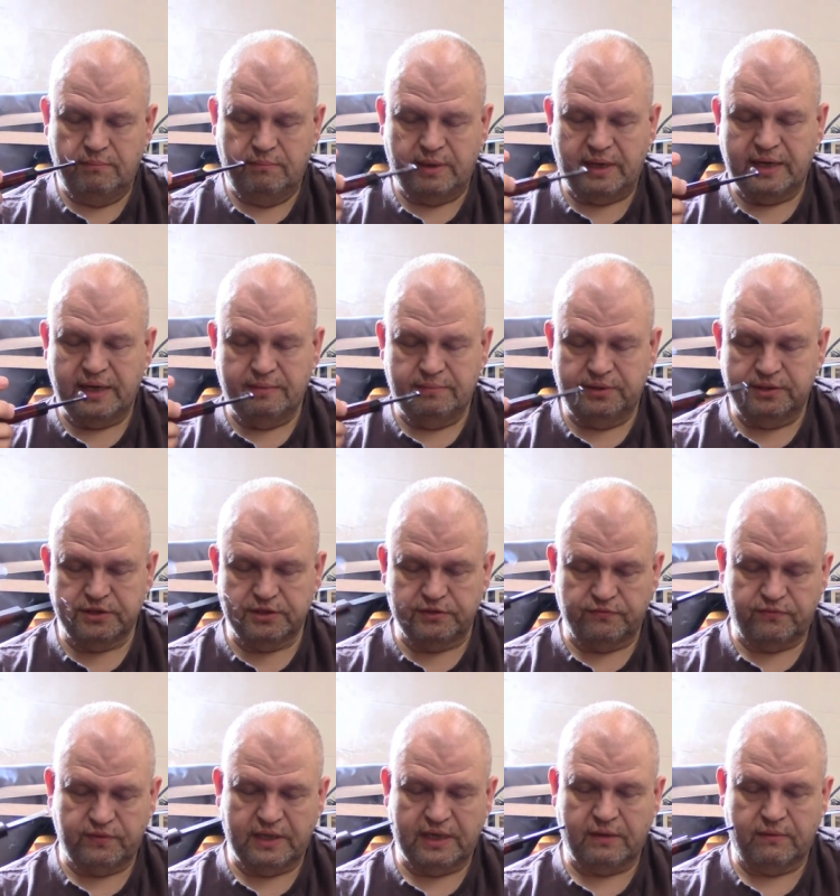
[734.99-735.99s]
buy a bunch
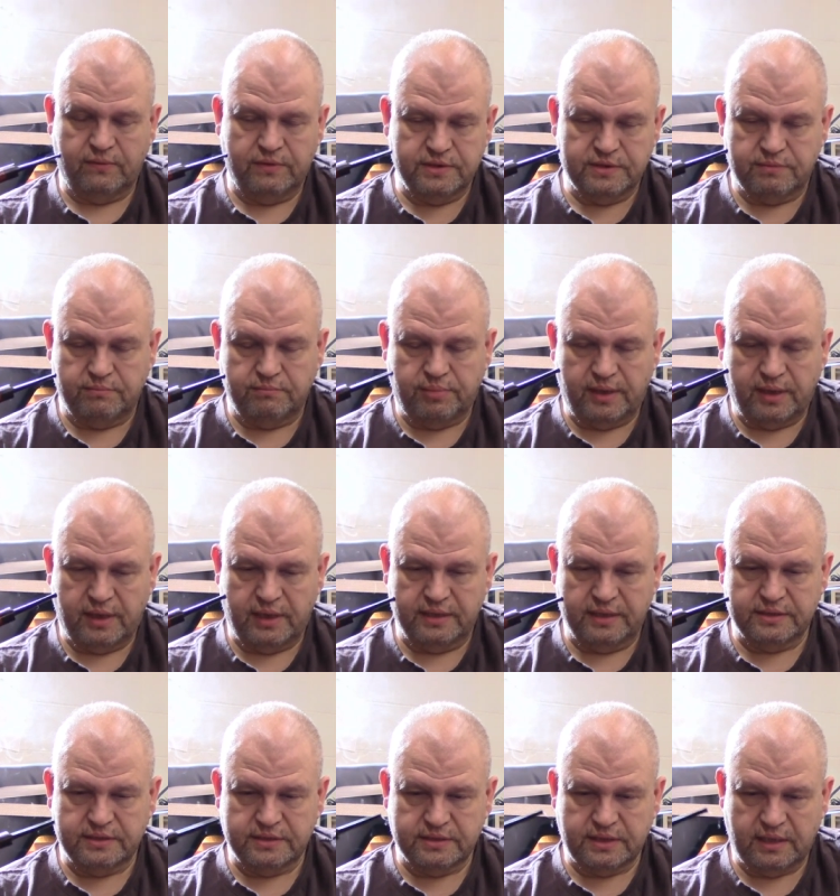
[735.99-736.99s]
of flowers in
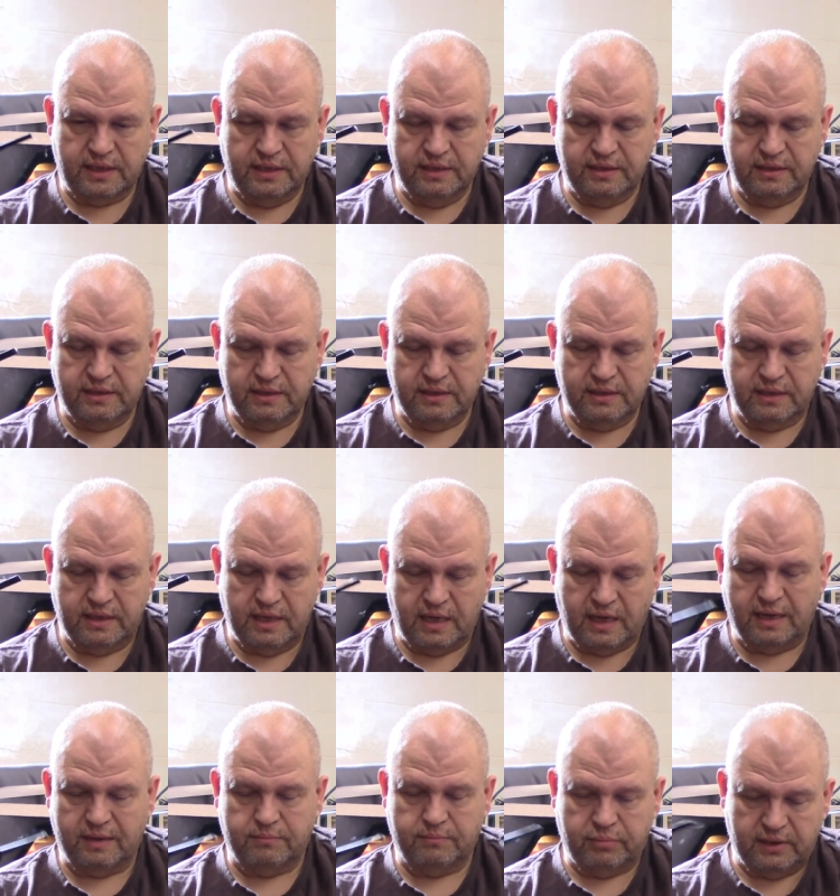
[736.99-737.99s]
pots and
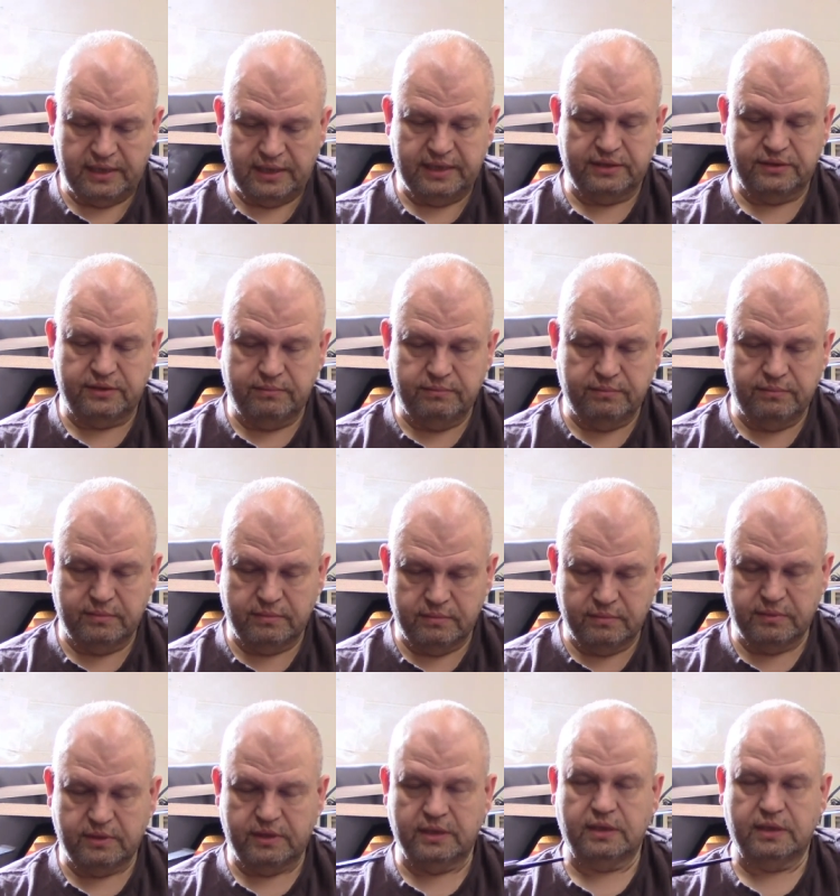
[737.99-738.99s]
not plant them
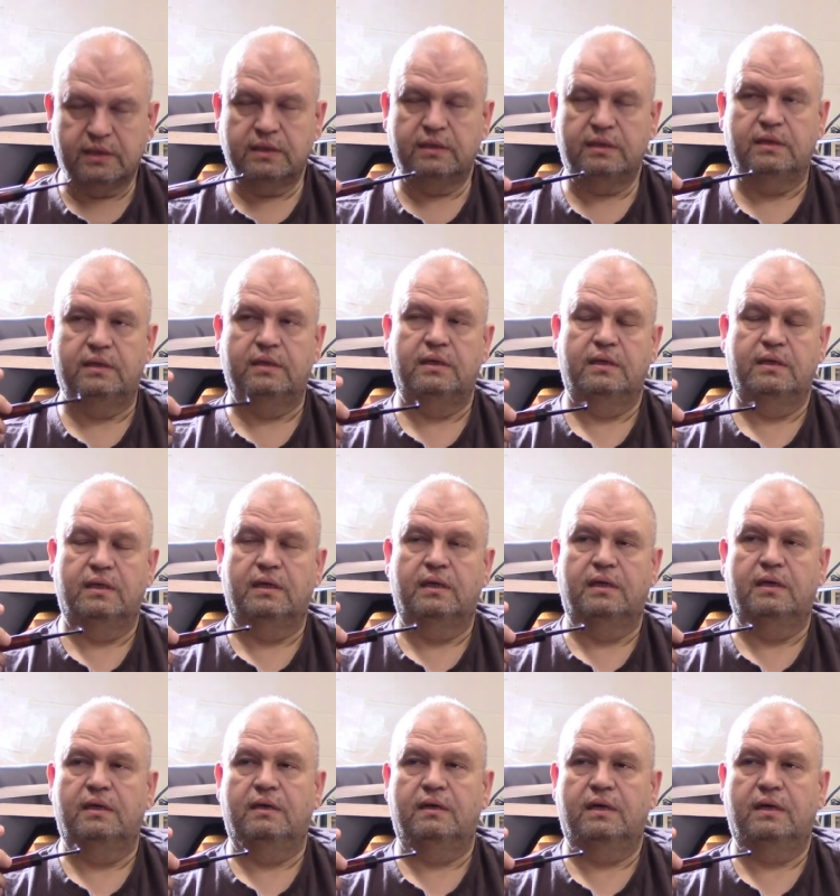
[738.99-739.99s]
thing.
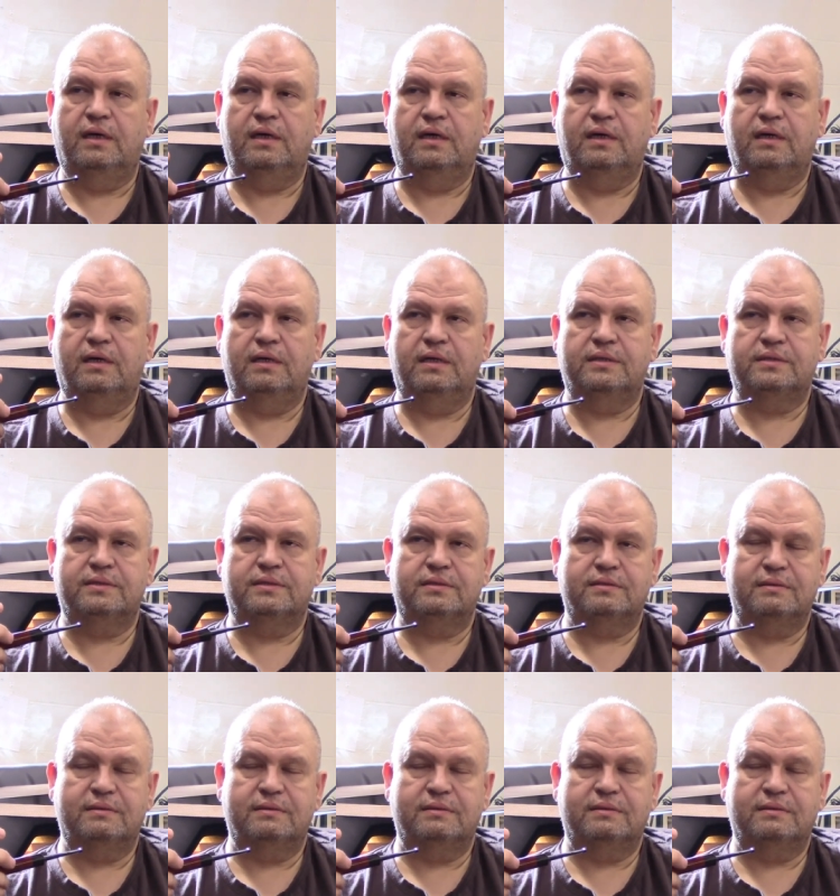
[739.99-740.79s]
Uh, it's